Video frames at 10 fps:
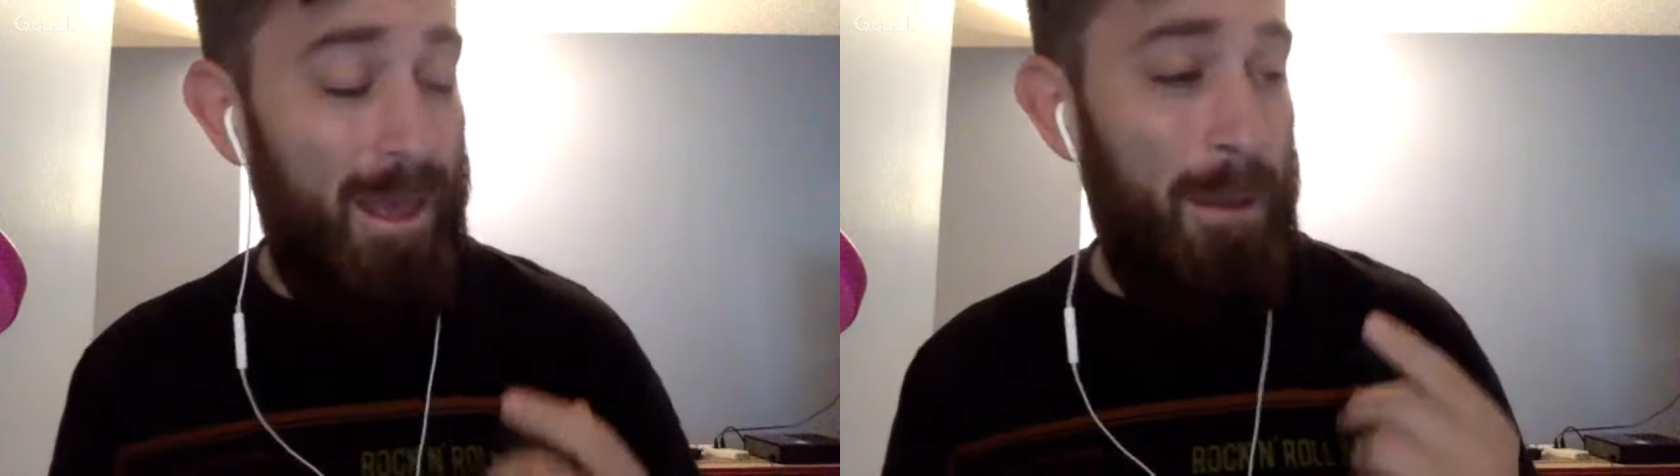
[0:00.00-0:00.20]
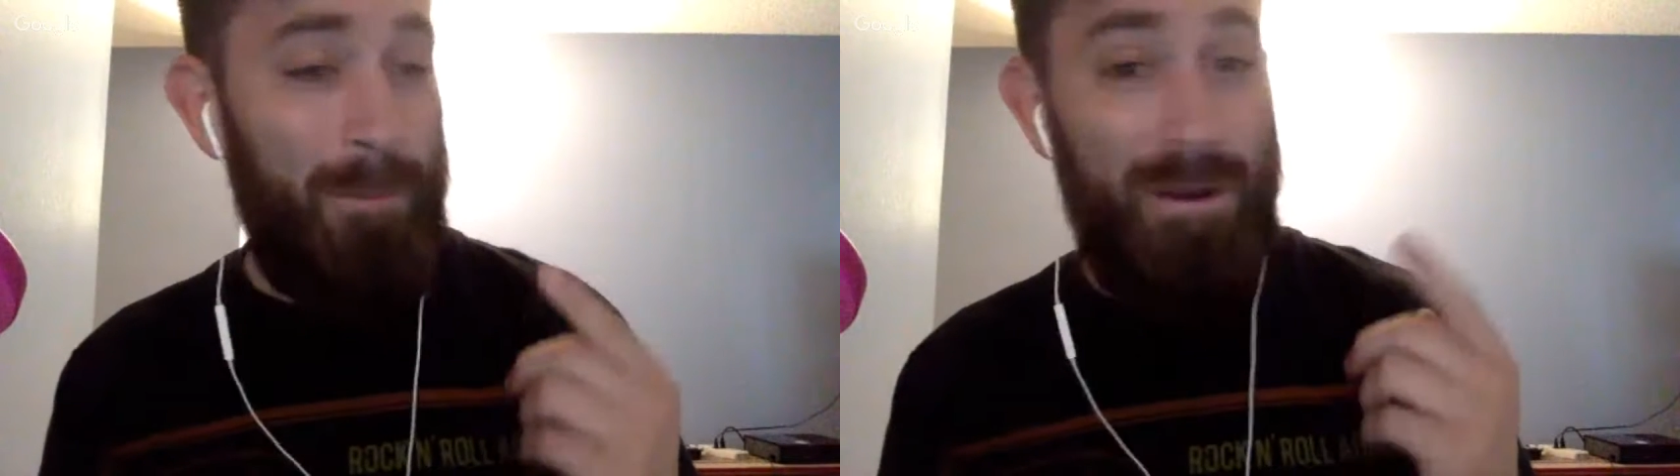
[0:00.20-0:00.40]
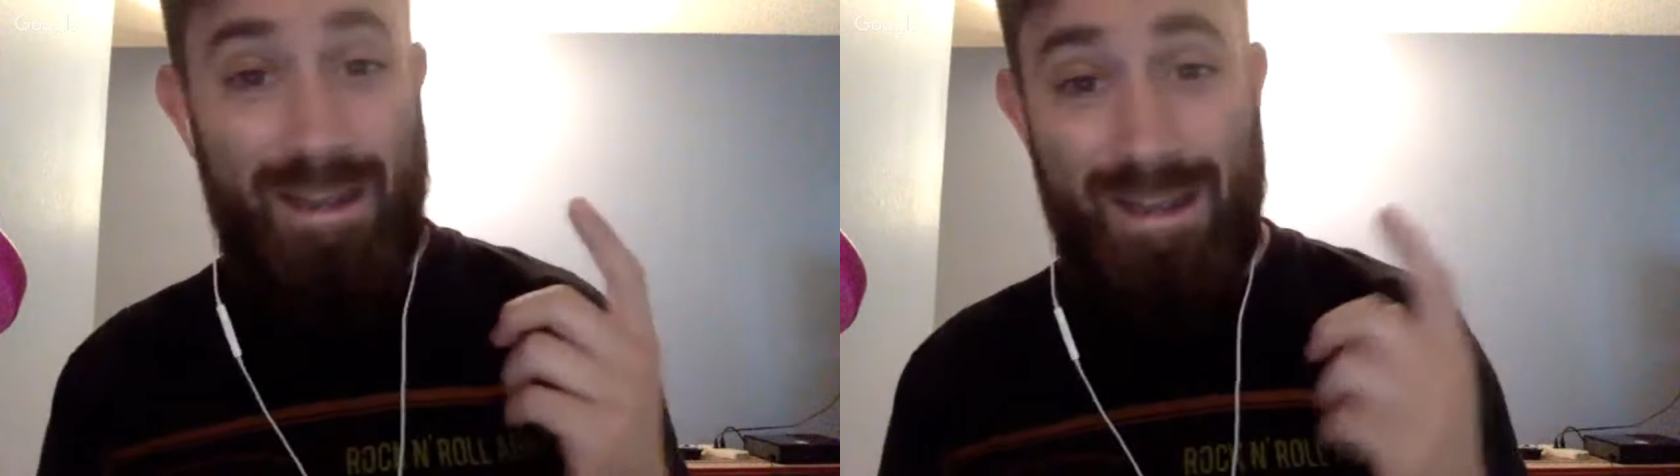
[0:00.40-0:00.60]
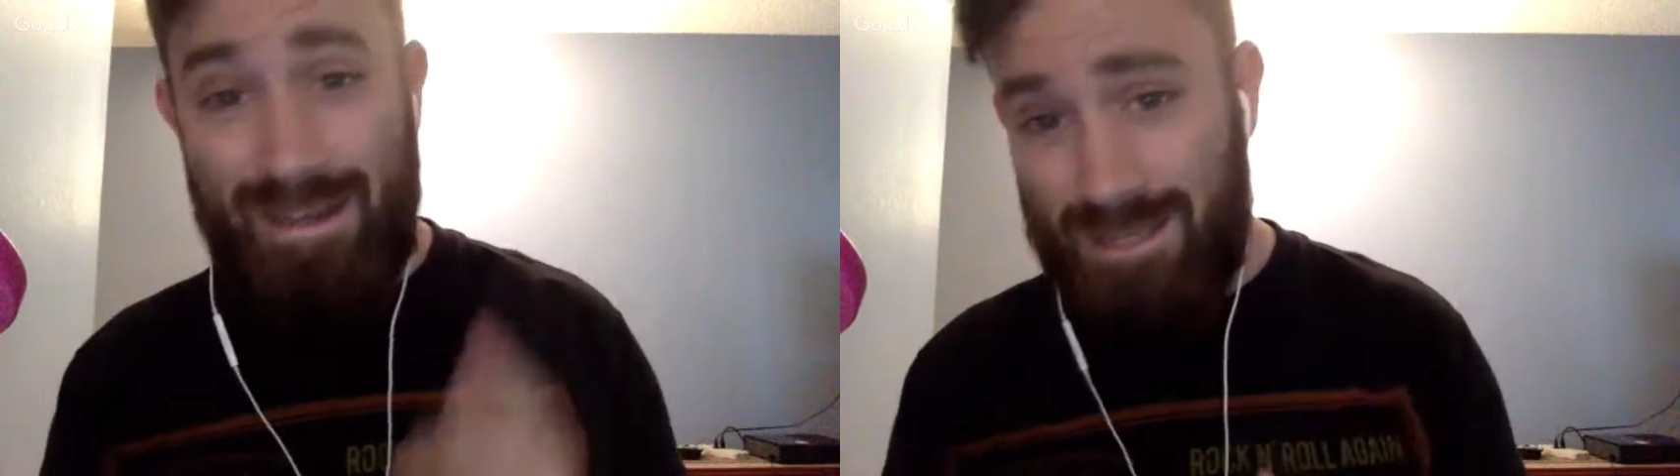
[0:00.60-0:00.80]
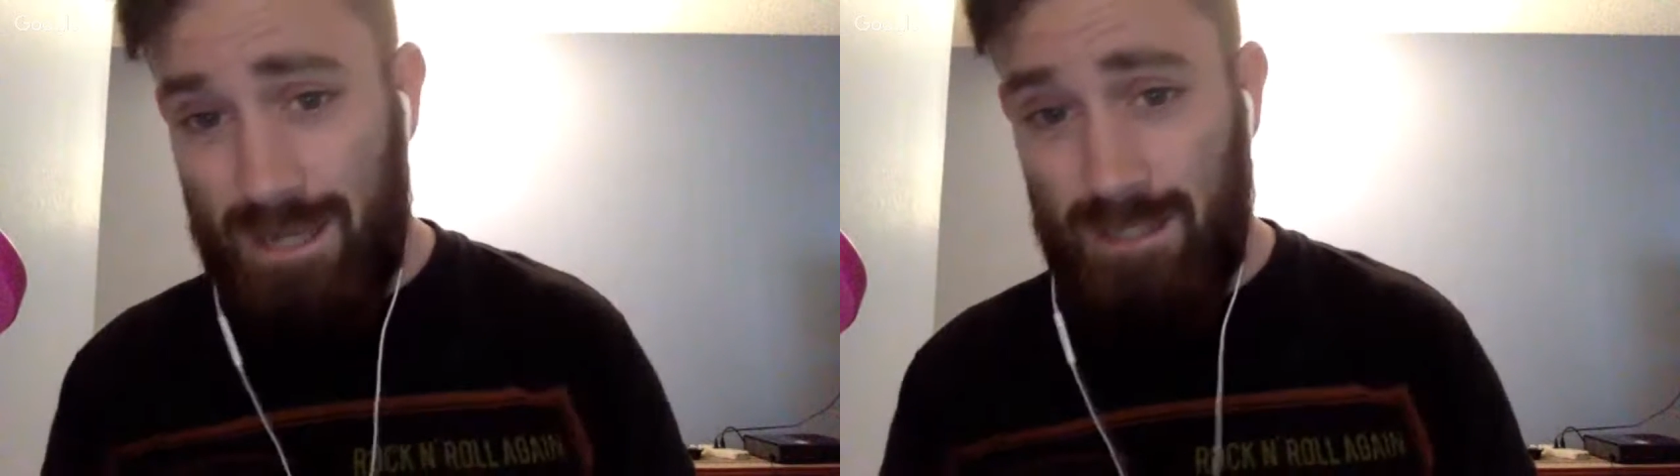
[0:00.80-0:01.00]
but he is
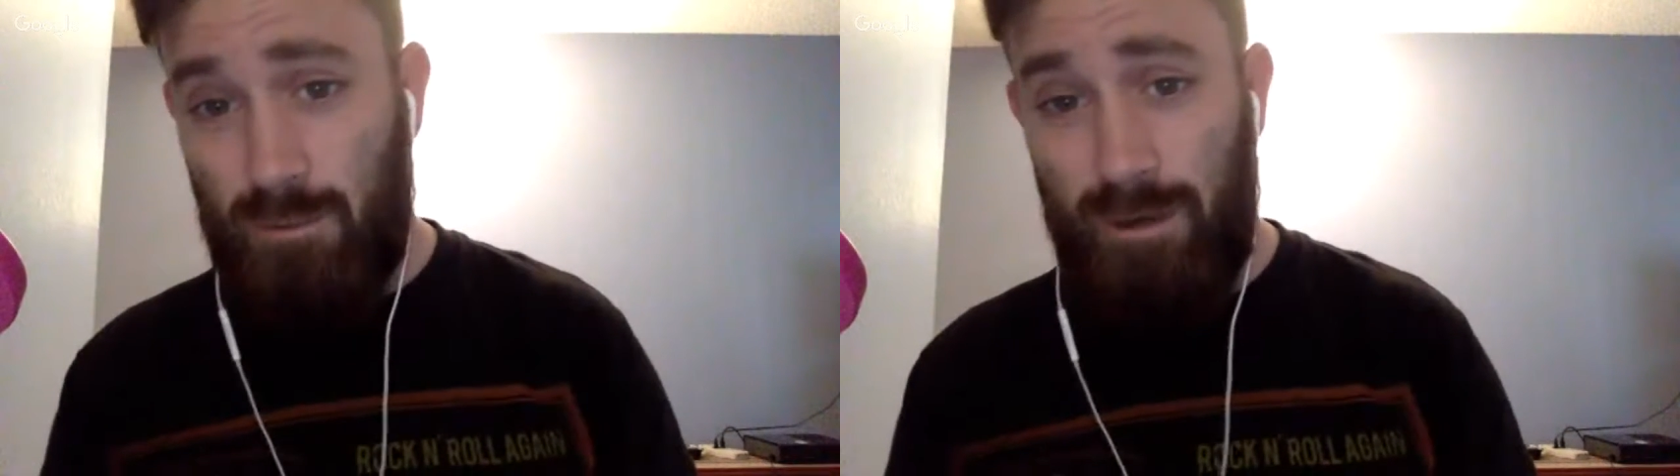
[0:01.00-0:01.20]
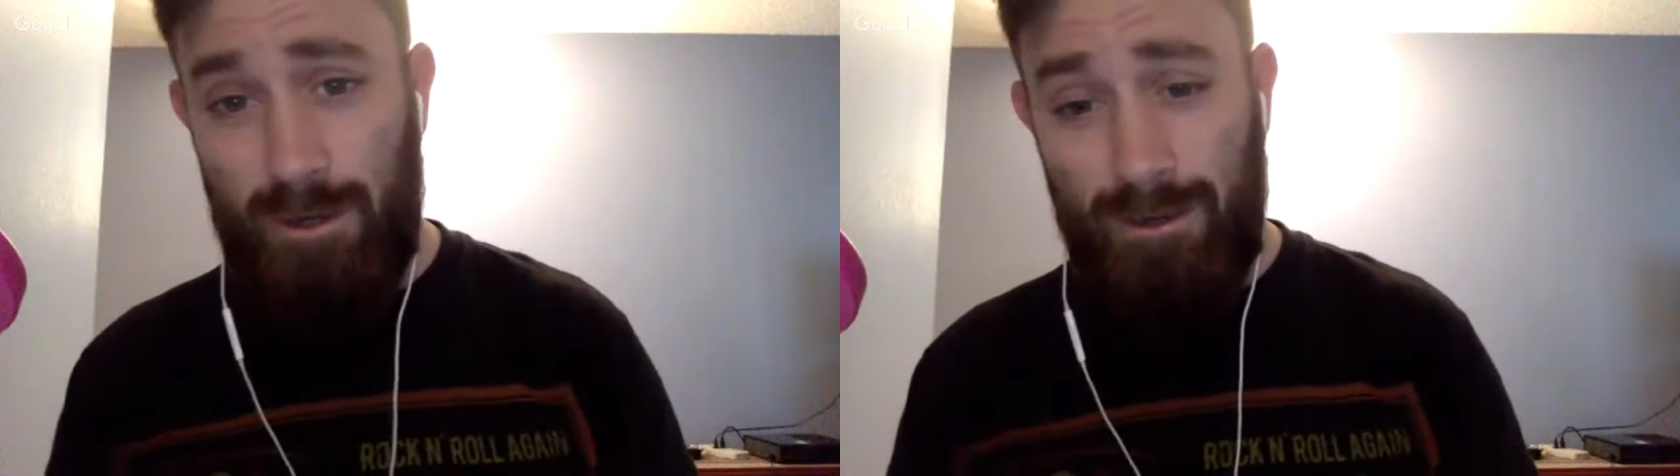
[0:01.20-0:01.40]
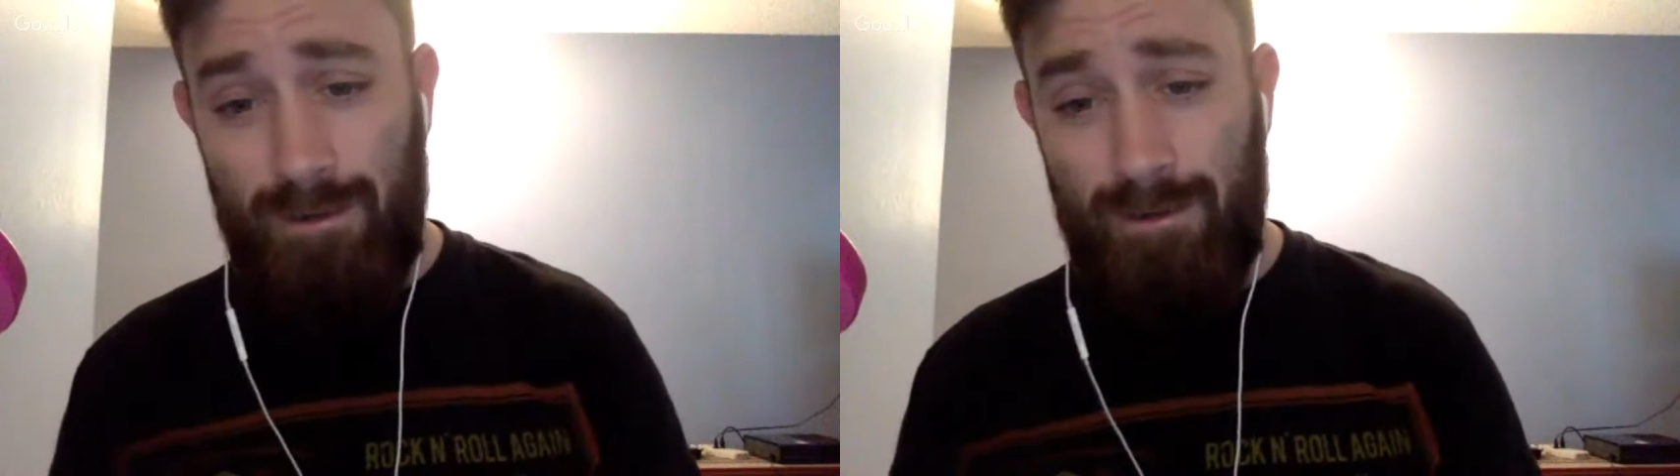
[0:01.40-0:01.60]
on Twitter